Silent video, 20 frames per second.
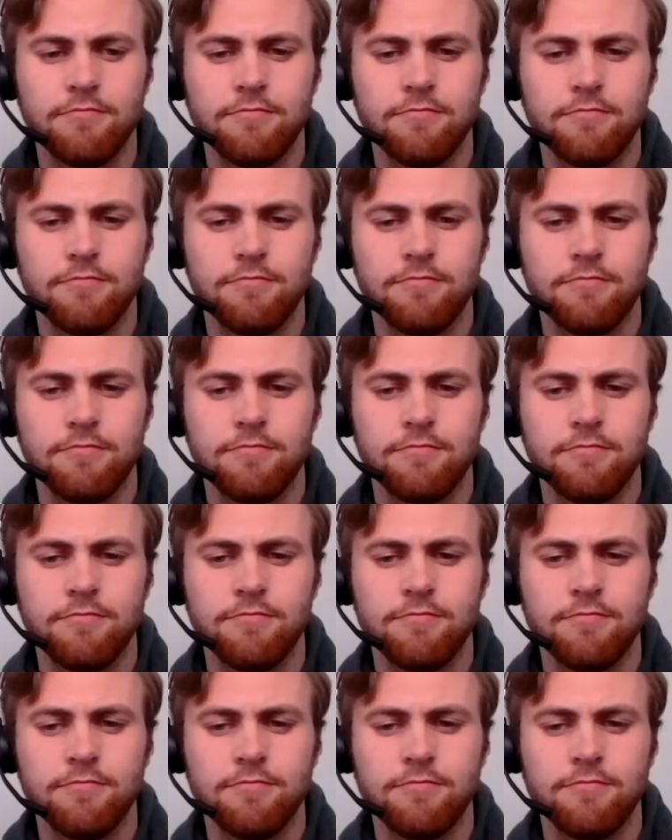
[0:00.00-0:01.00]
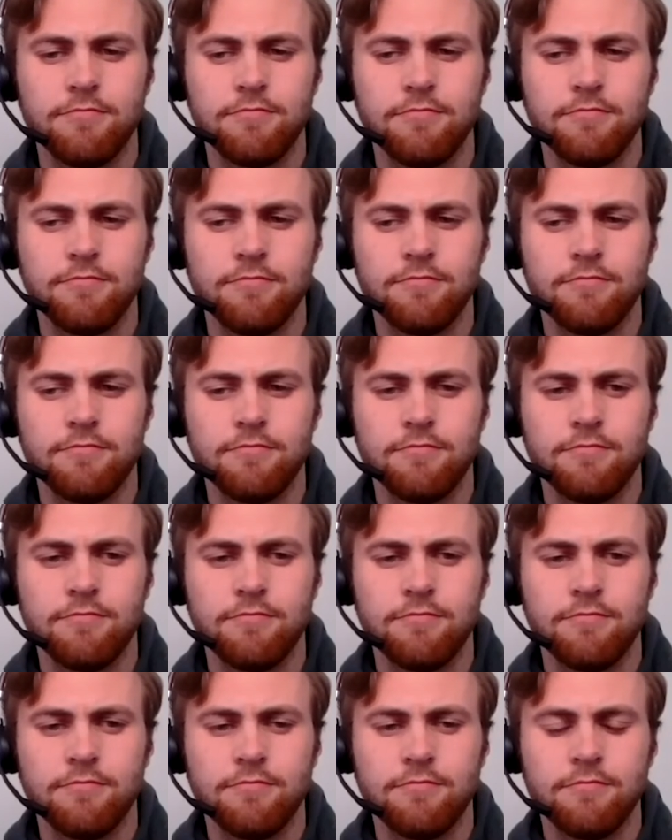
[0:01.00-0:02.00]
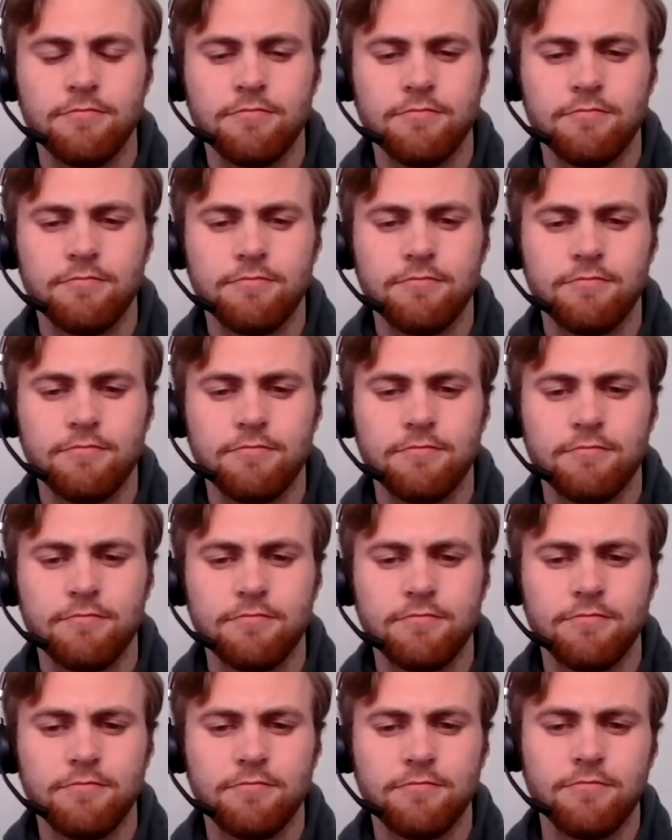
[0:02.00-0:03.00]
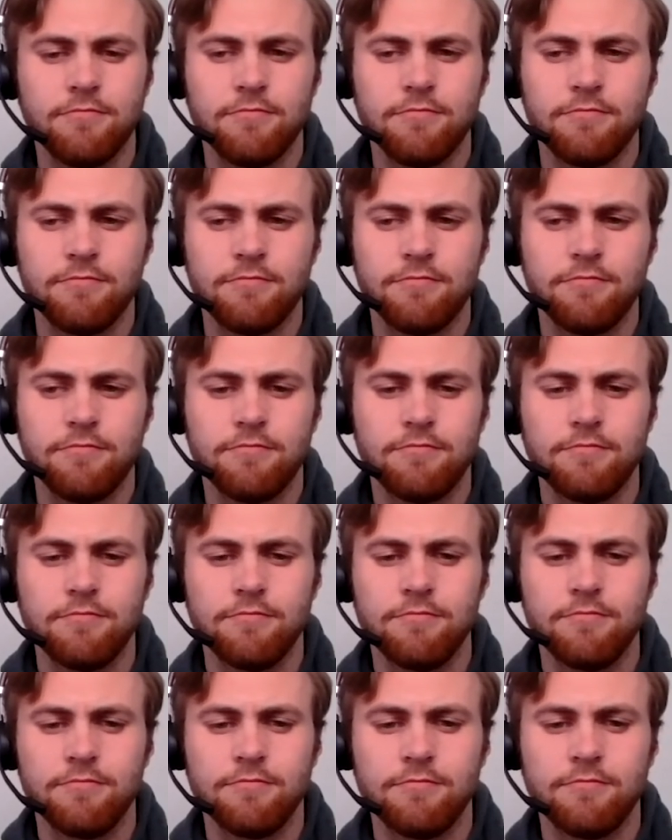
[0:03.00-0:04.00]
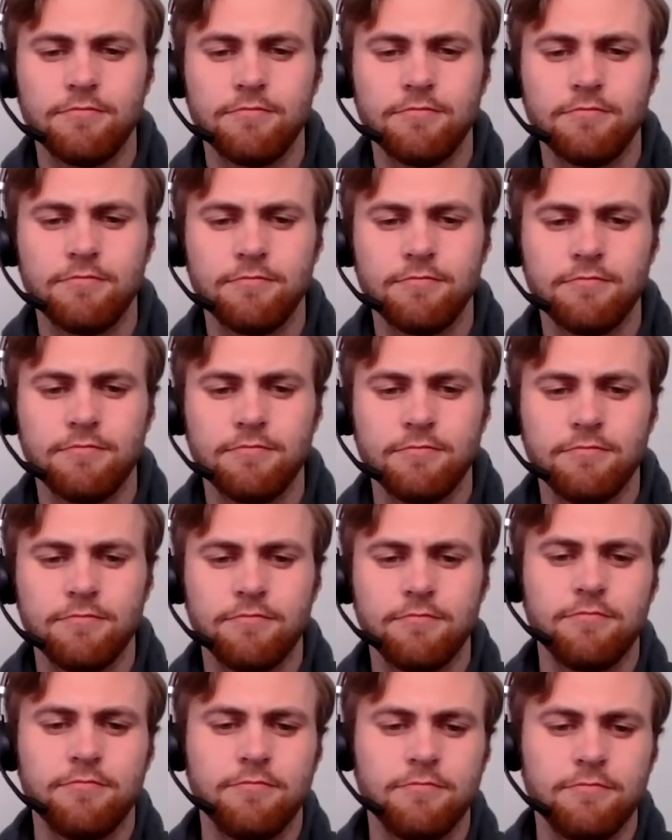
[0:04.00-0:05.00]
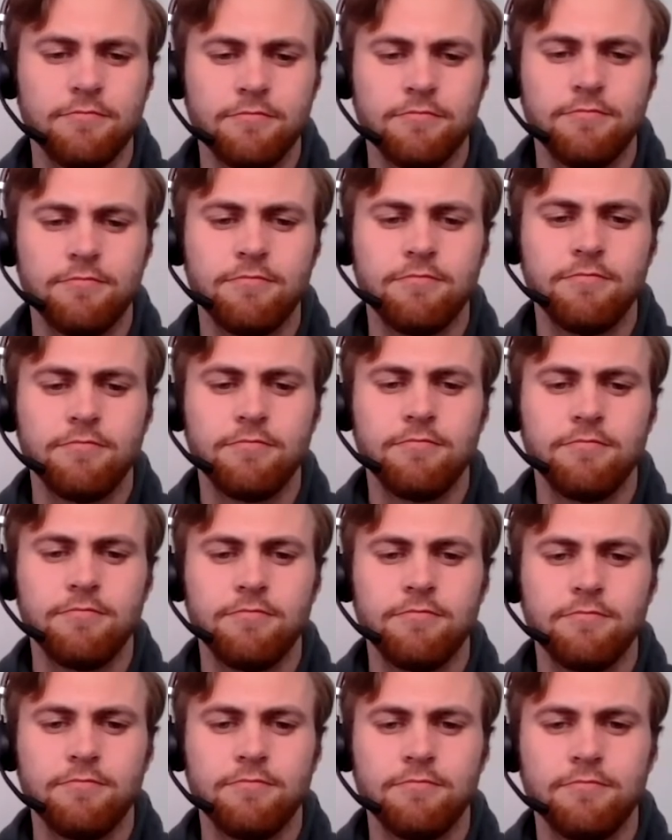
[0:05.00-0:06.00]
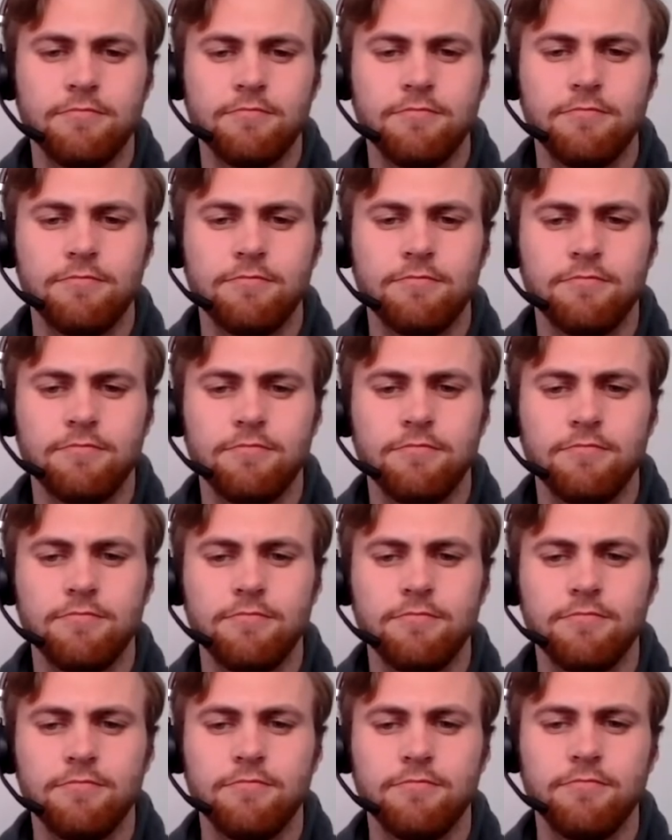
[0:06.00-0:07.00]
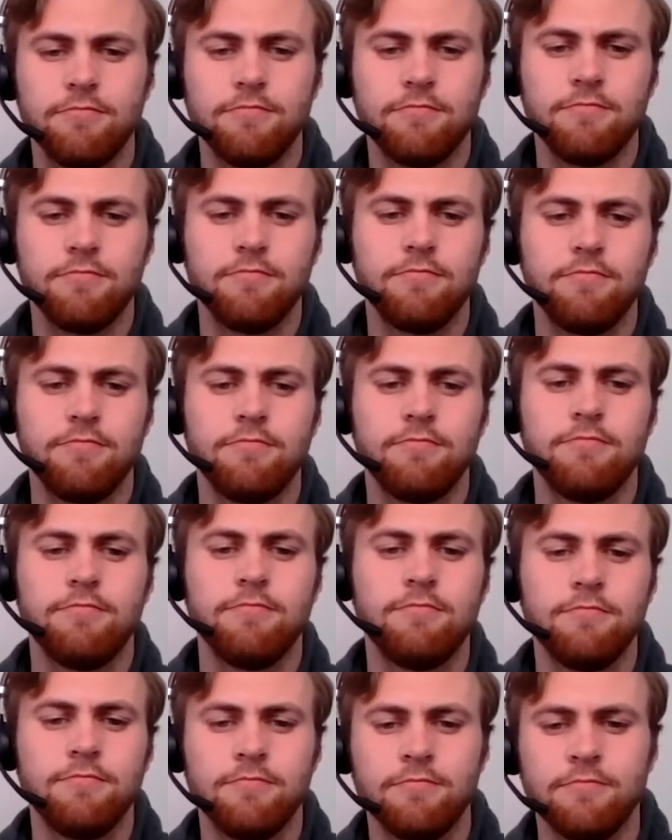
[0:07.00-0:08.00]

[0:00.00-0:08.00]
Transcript: This person isn't speaking.